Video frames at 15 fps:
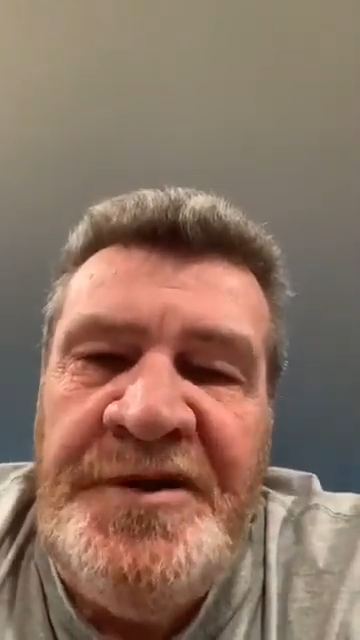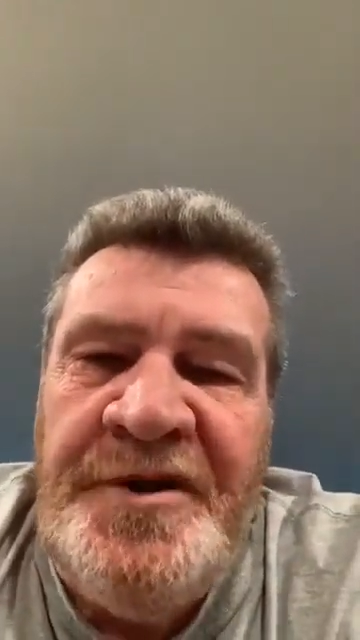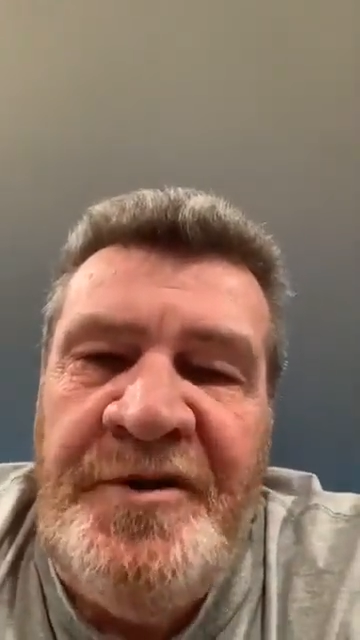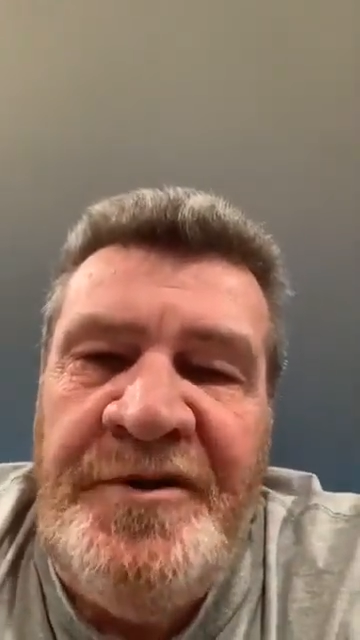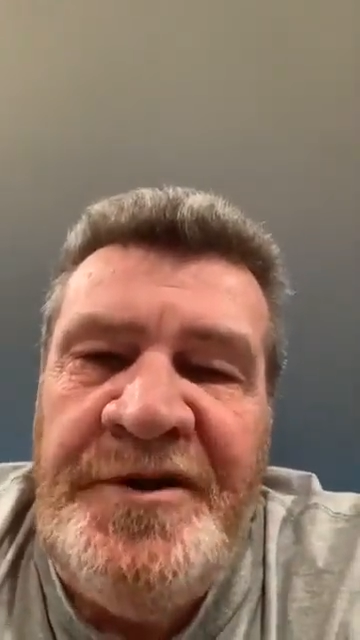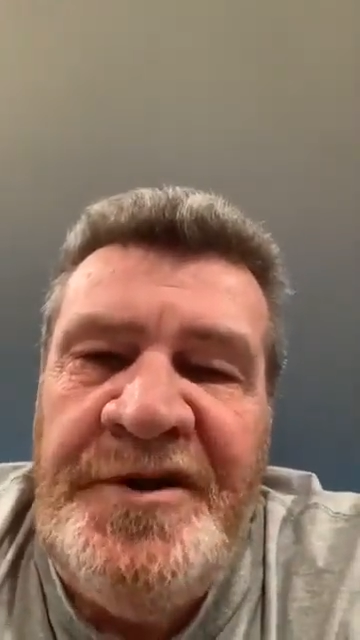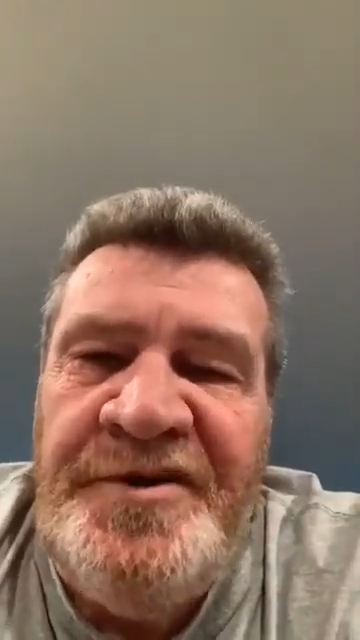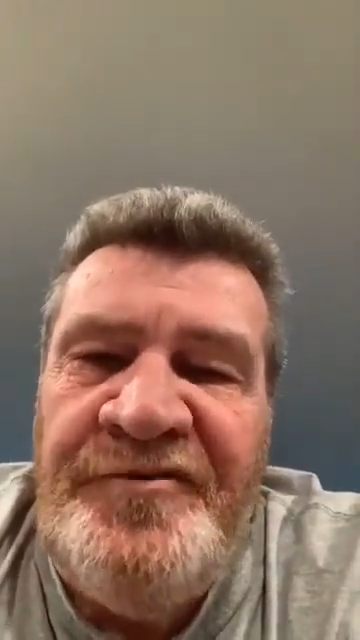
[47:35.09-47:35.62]
And then
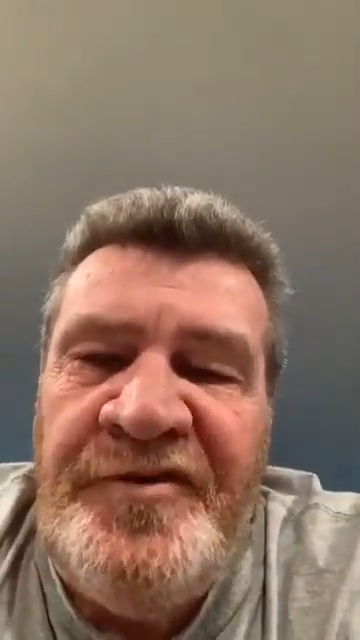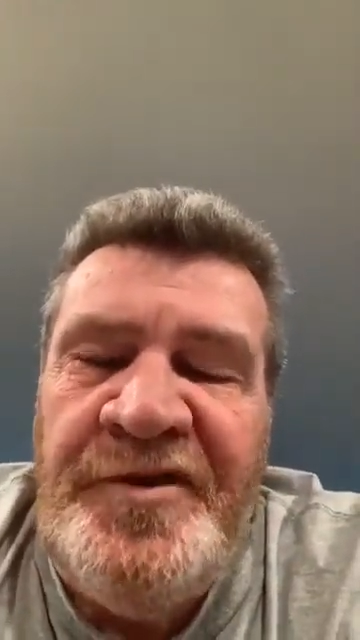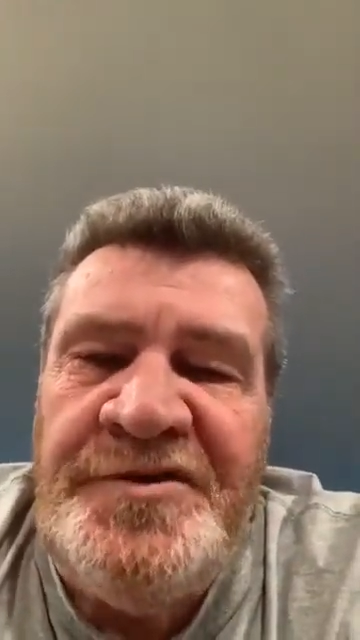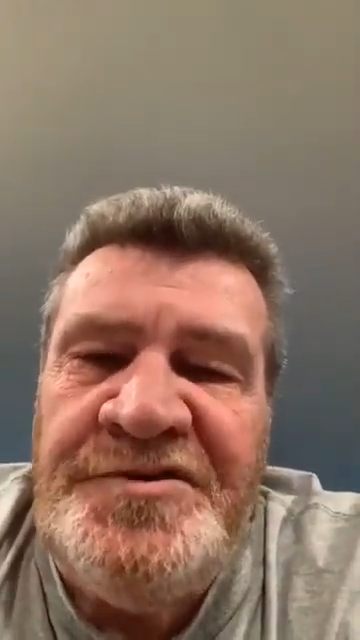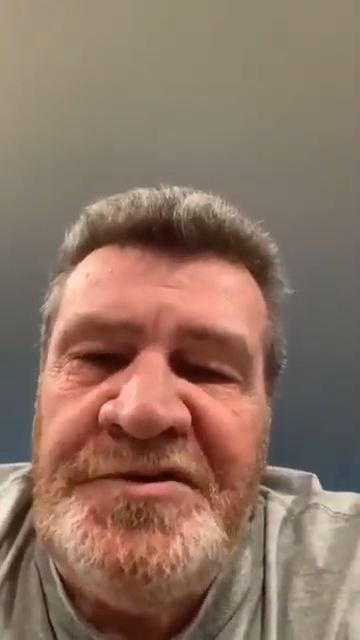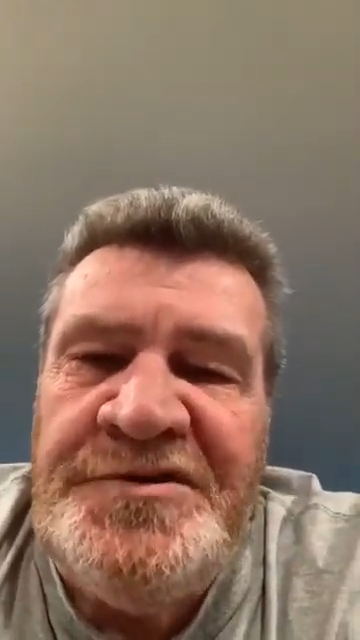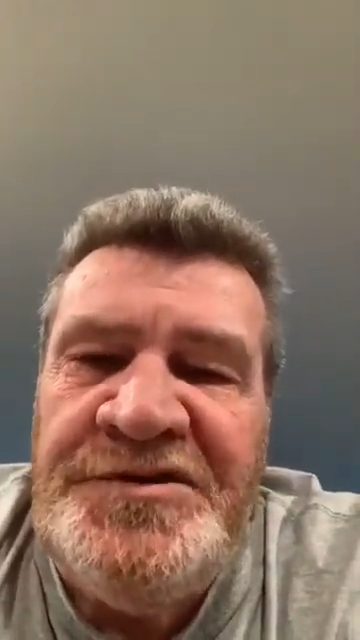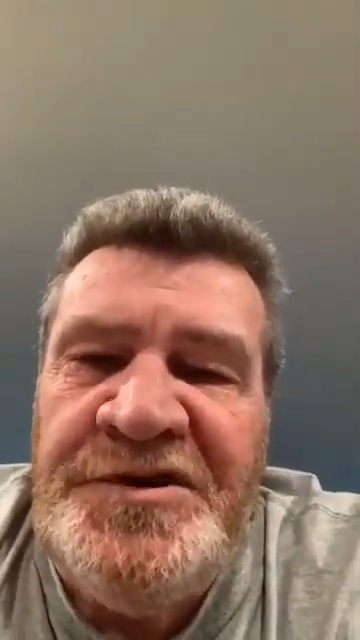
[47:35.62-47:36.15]
our
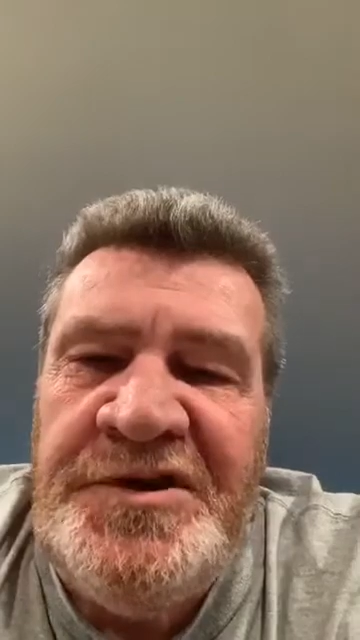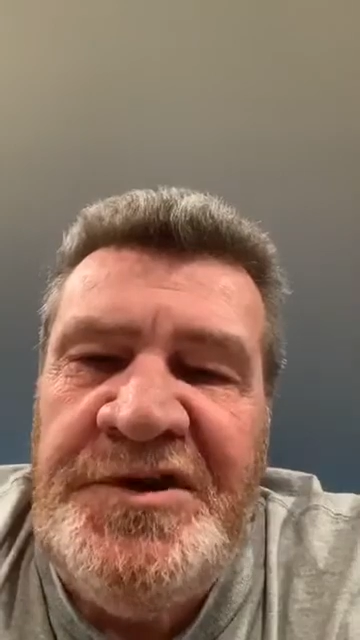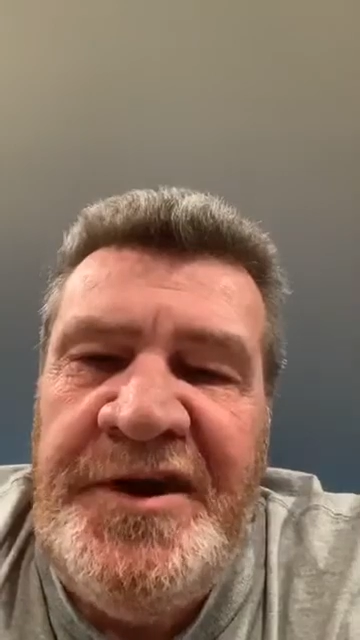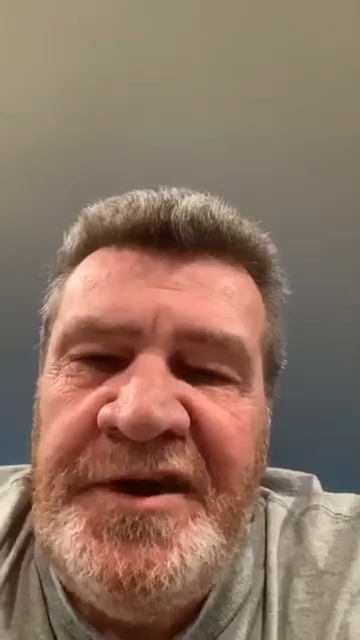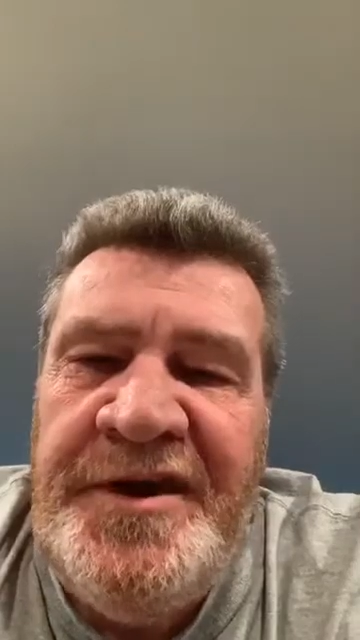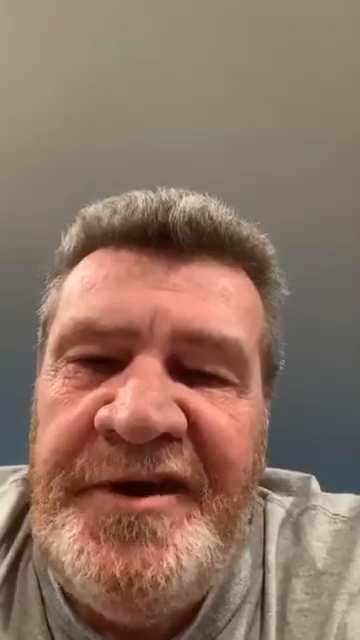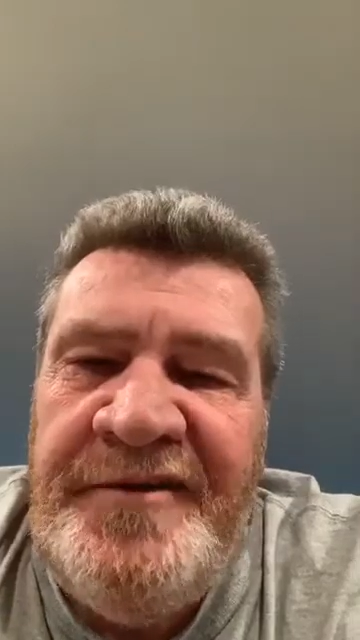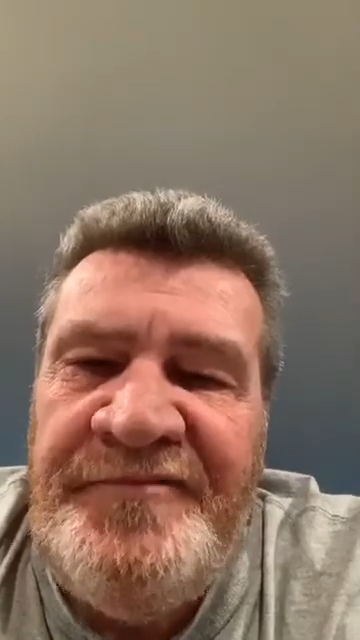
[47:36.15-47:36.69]
anniversary's the
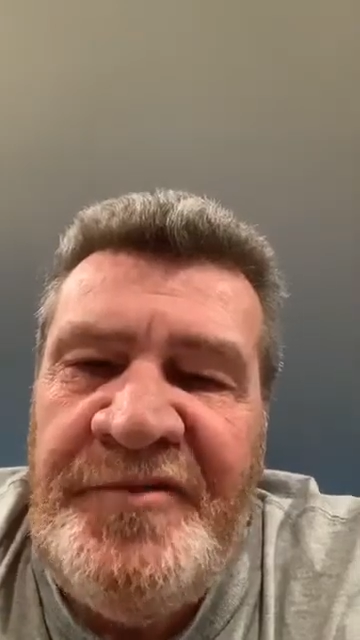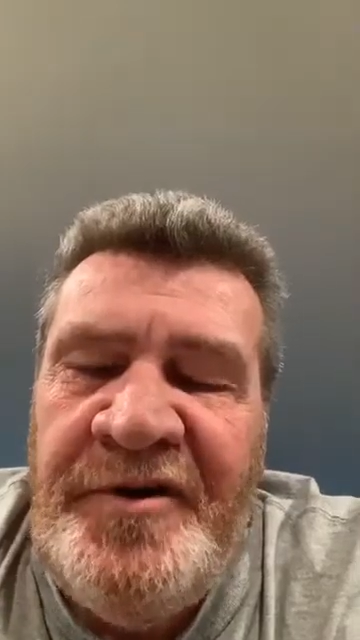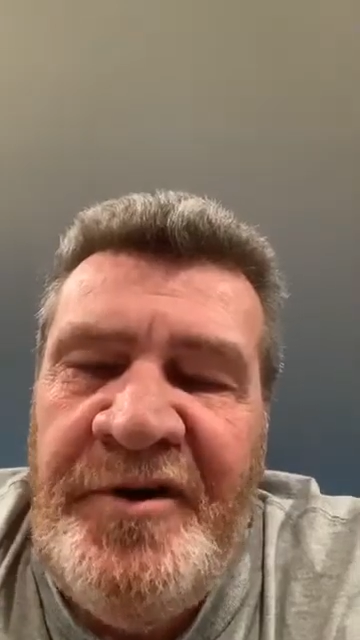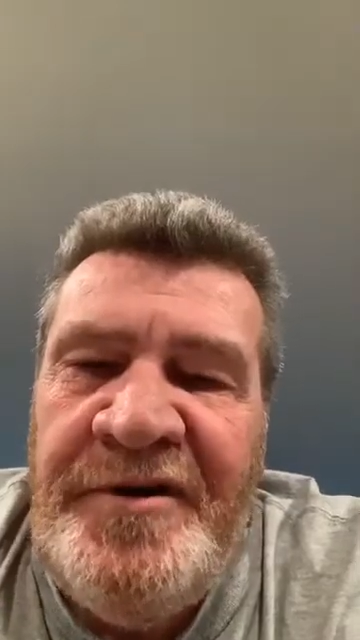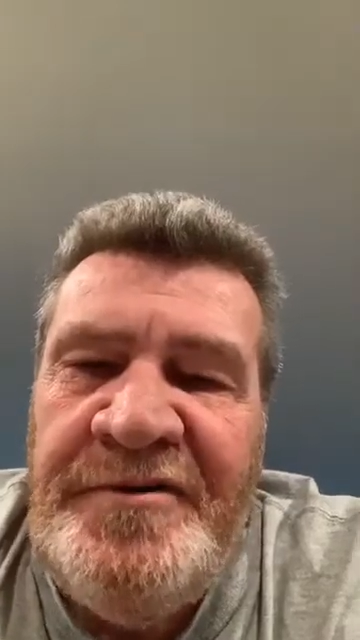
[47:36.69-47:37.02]
day after.